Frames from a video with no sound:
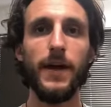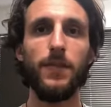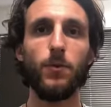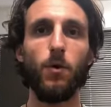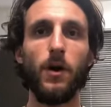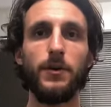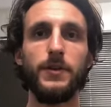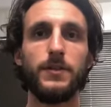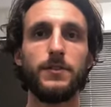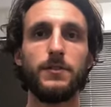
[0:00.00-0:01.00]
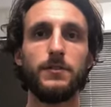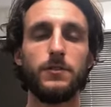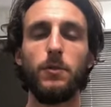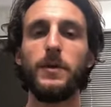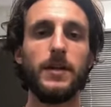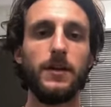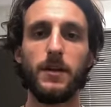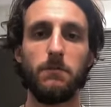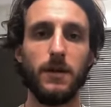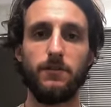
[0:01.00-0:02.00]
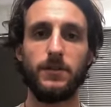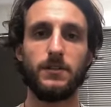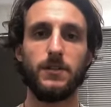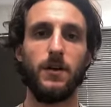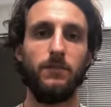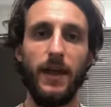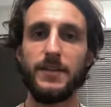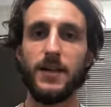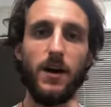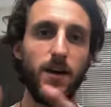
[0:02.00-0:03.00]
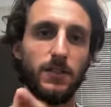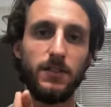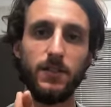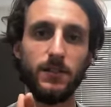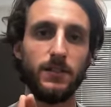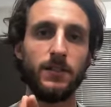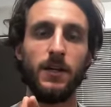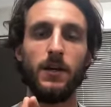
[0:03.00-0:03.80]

that the water does so many healing benefits of antioxidants,